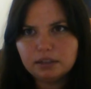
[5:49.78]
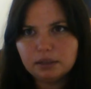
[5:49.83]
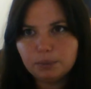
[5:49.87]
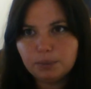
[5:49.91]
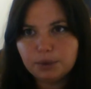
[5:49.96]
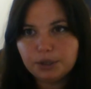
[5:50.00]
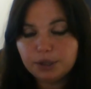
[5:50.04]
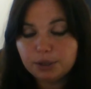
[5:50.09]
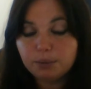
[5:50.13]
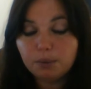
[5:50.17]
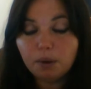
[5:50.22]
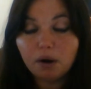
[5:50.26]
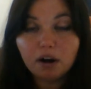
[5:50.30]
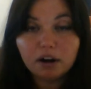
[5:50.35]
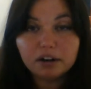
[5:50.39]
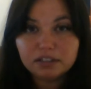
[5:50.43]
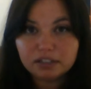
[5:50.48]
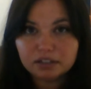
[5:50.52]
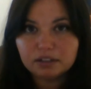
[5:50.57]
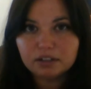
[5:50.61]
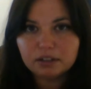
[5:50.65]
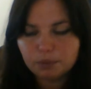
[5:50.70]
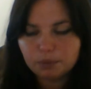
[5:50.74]
are
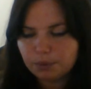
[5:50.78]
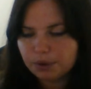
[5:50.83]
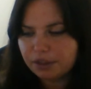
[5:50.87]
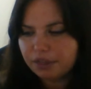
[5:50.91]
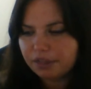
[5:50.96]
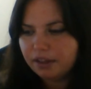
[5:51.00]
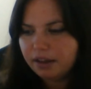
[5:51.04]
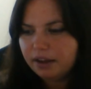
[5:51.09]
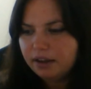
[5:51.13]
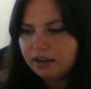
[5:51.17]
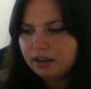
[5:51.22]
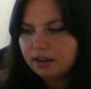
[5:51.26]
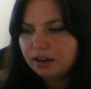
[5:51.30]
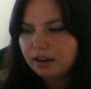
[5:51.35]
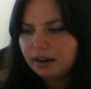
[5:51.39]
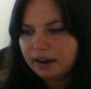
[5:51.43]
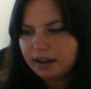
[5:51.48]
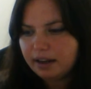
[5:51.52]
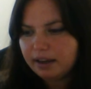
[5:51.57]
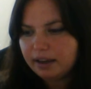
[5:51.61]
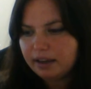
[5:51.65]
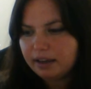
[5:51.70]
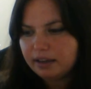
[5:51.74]
dealing with
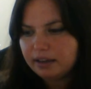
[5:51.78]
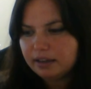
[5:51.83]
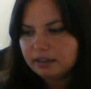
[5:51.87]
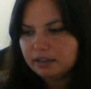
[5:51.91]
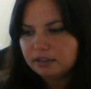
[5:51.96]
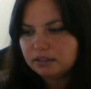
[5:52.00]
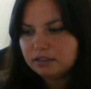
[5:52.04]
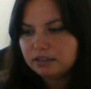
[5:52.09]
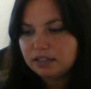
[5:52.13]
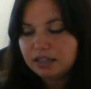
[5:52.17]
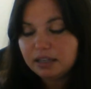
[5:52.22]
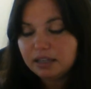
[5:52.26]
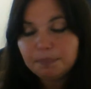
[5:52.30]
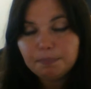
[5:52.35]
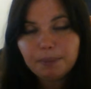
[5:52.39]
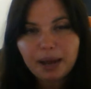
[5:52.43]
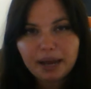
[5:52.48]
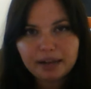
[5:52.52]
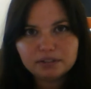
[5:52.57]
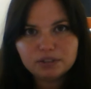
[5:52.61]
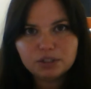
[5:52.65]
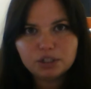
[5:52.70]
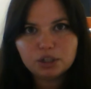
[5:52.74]
a
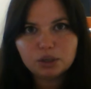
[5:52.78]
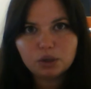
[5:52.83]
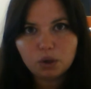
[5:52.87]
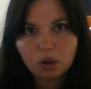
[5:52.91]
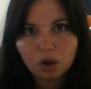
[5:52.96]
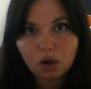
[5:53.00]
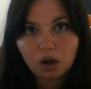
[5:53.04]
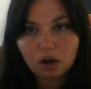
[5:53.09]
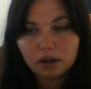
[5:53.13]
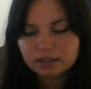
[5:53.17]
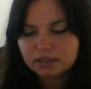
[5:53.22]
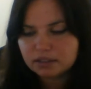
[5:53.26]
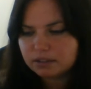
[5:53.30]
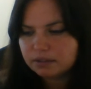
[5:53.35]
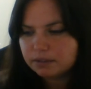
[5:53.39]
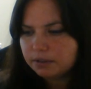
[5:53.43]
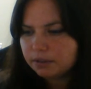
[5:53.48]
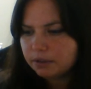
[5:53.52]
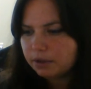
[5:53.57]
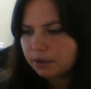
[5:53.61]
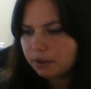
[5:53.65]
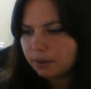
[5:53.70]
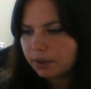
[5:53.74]
dependent clause,
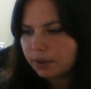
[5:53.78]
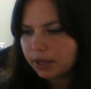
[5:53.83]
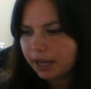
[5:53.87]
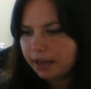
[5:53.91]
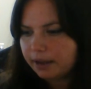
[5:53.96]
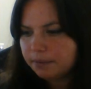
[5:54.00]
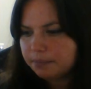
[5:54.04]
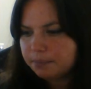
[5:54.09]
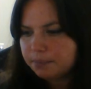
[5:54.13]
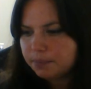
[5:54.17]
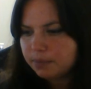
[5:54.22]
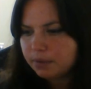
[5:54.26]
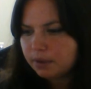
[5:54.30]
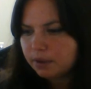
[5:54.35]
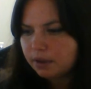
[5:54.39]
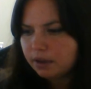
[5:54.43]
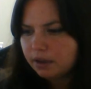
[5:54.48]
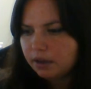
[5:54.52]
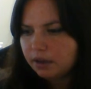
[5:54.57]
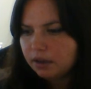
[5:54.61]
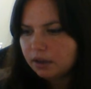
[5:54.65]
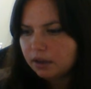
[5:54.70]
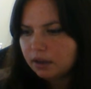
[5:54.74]
okay?
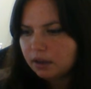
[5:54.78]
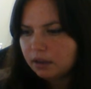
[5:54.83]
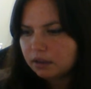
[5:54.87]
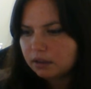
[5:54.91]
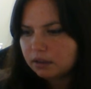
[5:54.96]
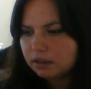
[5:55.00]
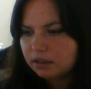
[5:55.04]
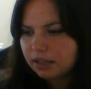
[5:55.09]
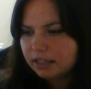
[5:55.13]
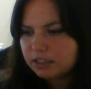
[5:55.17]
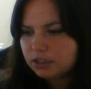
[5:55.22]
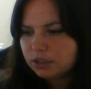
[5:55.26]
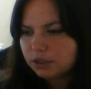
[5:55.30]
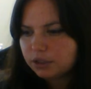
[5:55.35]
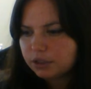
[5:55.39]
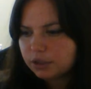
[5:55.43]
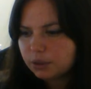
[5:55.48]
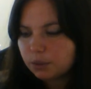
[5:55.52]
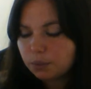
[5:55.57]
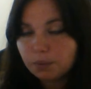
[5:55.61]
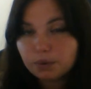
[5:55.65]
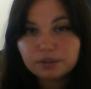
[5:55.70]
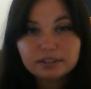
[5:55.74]
Let's look at the word
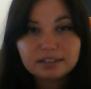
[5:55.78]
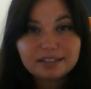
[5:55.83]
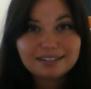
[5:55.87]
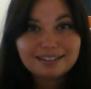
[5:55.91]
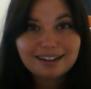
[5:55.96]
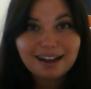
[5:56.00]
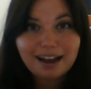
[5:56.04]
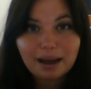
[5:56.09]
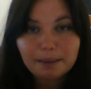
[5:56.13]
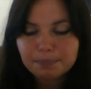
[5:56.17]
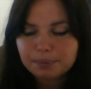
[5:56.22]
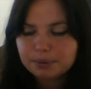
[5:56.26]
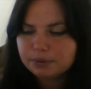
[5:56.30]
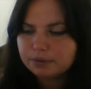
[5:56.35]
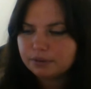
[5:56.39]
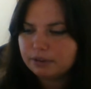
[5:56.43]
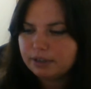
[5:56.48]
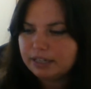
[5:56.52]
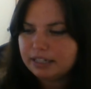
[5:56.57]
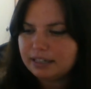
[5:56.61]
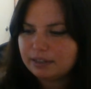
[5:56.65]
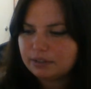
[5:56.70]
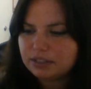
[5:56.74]
stop. All right, now
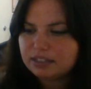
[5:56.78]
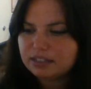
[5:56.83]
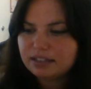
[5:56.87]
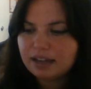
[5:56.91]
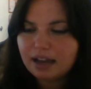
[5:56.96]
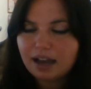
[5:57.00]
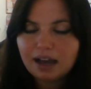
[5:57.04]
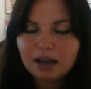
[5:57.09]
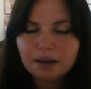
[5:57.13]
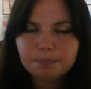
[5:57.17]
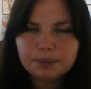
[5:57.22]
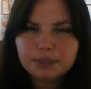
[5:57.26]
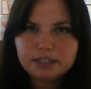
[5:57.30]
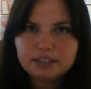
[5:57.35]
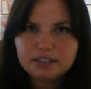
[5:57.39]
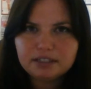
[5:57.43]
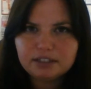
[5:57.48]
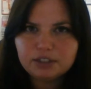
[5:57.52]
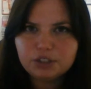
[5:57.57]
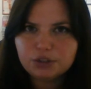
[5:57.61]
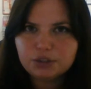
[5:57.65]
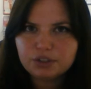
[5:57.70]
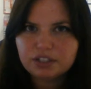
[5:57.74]
stop is an
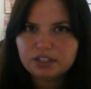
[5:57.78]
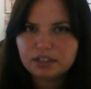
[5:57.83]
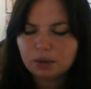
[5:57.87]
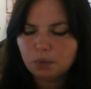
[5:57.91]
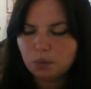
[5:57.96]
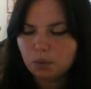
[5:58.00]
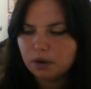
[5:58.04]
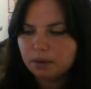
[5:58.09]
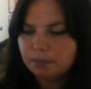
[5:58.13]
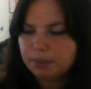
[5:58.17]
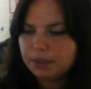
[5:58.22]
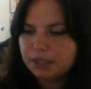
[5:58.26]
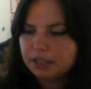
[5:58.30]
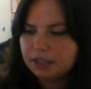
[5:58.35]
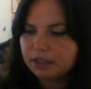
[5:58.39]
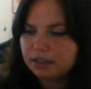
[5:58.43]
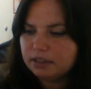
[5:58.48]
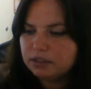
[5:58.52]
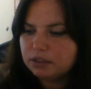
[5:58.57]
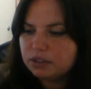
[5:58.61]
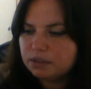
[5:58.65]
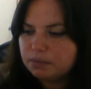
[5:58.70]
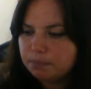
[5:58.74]
interesting one because
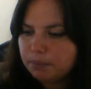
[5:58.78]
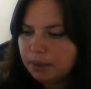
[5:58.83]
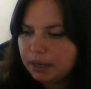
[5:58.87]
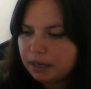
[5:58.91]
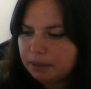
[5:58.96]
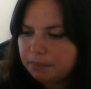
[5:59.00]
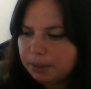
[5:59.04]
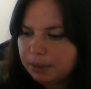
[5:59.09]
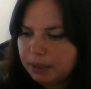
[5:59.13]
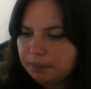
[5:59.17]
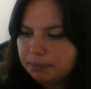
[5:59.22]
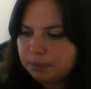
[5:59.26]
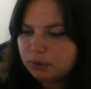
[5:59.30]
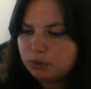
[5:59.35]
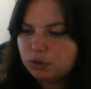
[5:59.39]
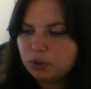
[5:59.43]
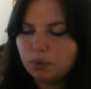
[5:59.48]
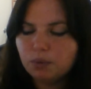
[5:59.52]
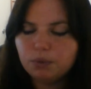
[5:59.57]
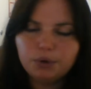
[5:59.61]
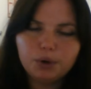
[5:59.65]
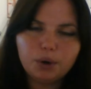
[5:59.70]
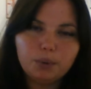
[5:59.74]
many people don't know
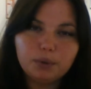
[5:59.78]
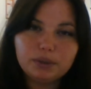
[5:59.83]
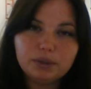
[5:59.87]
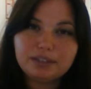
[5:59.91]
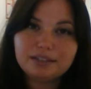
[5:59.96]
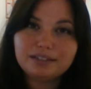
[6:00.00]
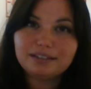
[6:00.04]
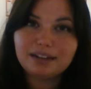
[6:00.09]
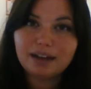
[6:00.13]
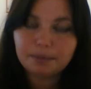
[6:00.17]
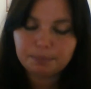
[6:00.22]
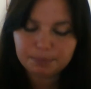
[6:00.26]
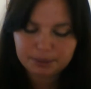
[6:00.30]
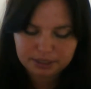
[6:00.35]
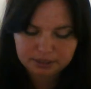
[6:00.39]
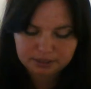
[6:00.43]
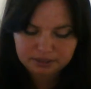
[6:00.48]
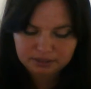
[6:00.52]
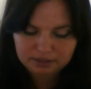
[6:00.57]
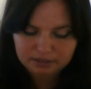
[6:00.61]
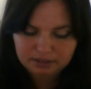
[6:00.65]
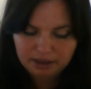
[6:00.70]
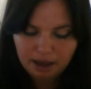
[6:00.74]
what stop is.
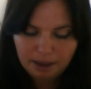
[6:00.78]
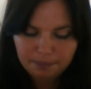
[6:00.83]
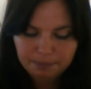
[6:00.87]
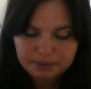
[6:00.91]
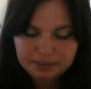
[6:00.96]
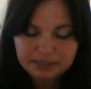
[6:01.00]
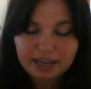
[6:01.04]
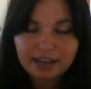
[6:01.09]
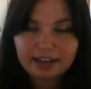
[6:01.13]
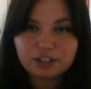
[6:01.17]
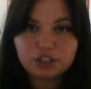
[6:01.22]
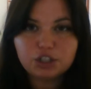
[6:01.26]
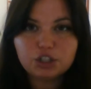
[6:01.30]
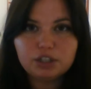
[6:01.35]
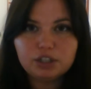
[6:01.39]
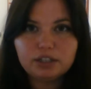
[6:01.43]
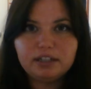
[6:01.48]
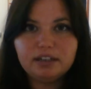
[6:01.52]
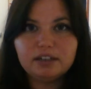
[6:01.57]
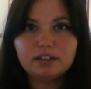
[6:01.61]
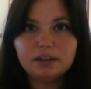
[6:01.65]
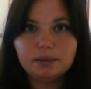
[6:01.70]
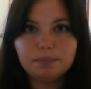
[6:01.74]
Stop is actually a
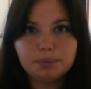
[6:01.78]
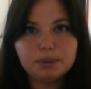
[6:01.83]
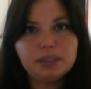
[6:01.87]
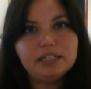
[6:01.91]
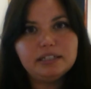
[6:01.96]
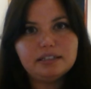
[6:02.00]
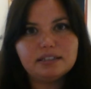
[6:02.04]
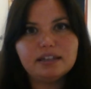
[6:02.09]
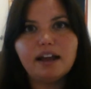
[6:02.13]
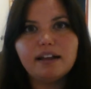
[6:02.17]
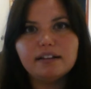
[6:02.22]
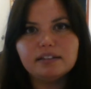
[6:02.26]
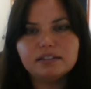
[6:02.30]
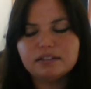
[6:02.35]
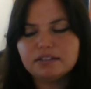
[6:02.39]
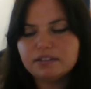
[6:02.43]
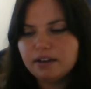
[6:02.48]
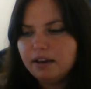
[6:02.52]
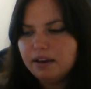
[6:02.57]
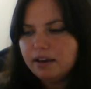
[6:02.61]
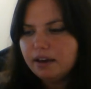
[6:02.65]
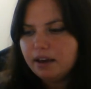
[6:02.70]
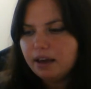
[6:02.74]
complete sentence,
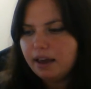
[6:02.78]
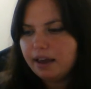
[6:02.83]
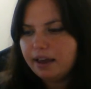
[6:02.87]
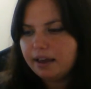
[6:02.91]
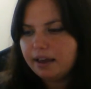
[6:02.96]
and you